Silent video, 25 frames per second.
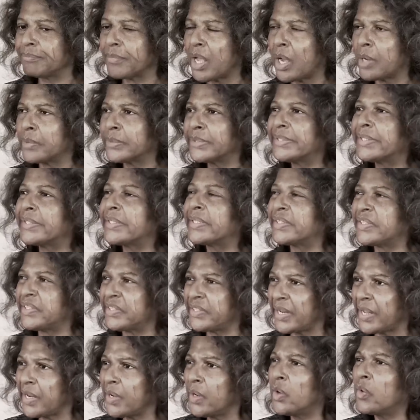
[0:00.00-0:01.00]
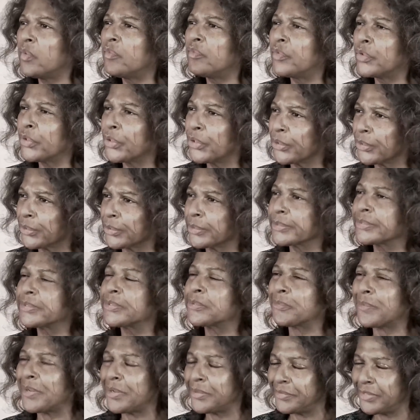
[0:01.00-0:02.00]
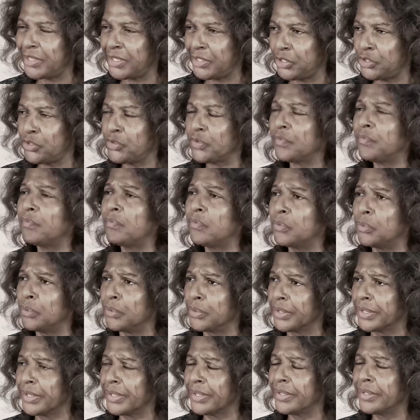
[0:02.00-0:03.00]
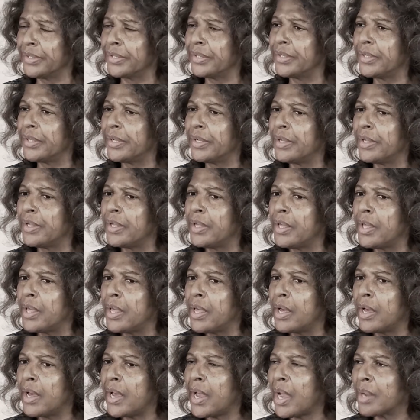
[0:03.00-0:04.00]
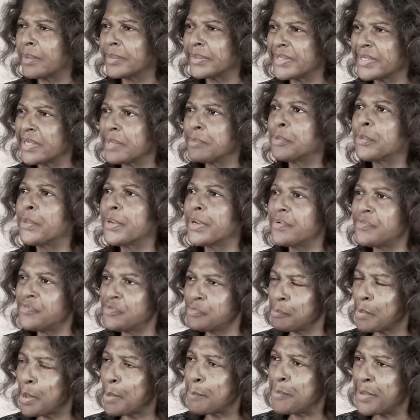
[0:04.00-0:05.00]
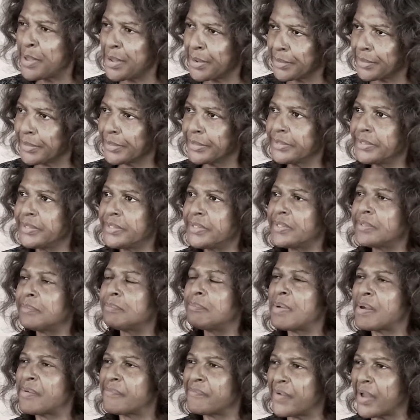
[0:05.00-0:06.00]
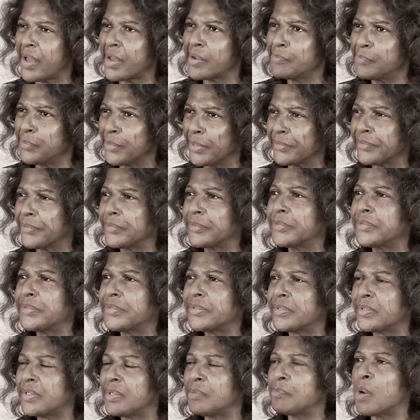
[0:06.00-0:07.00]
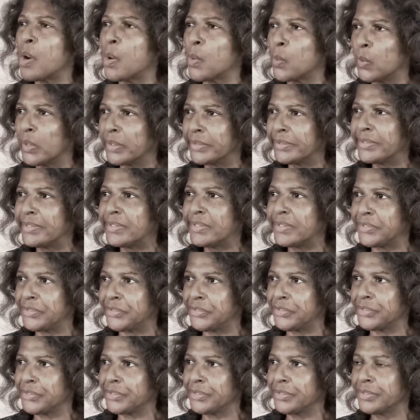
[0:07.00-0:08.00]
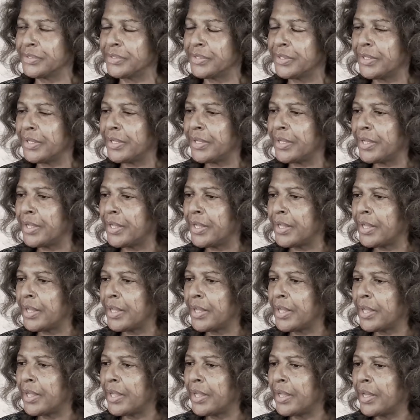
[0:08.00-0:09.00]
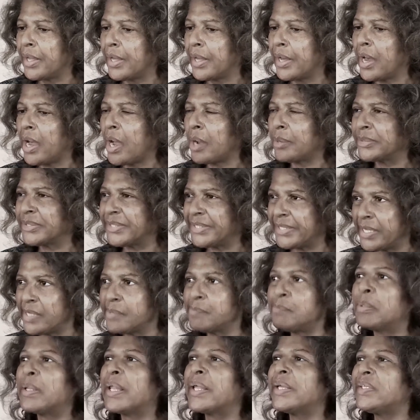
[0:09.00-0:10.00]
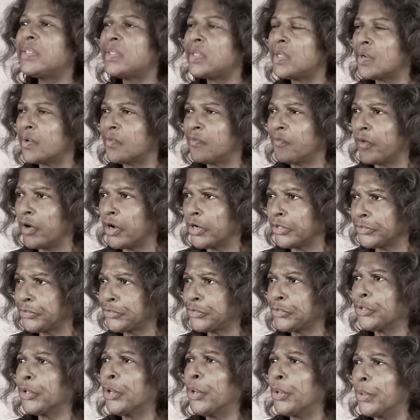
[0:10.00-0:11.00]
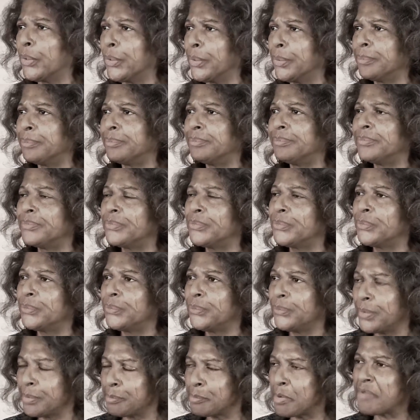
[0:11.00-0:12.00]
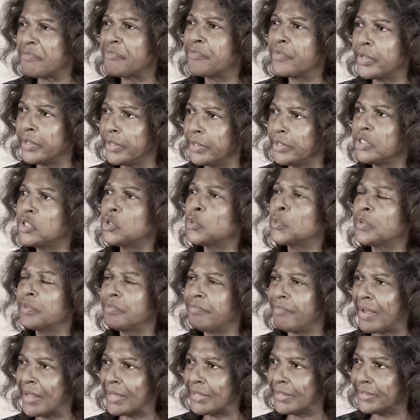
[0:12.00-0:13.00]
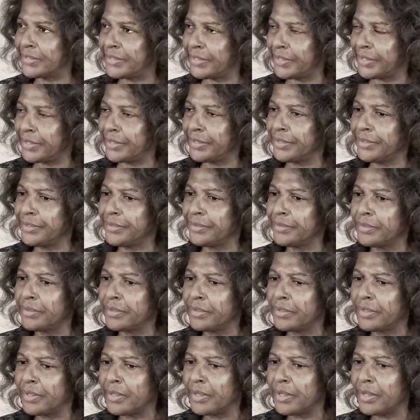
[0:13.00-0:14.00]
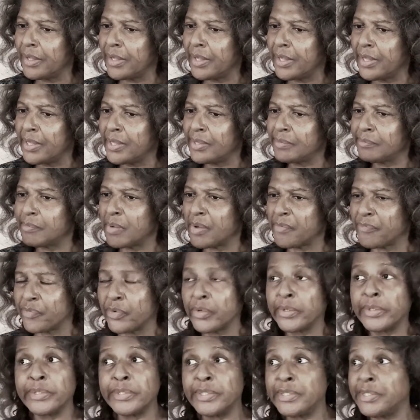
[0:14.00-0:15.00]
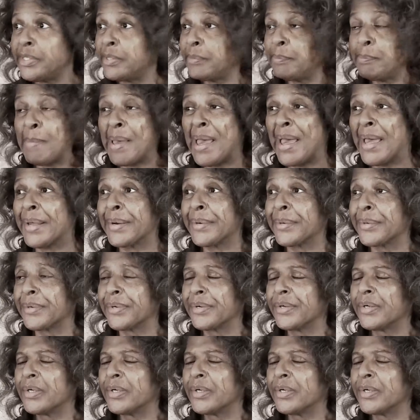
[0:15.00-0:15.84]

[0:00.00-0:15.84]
I was in a state home for girls around the age of 4. I was separated from my parents, my 5 brothers, and my 1 sister. I was then placed in a foster home where my feelings weren't validated. My feelings didn't matter.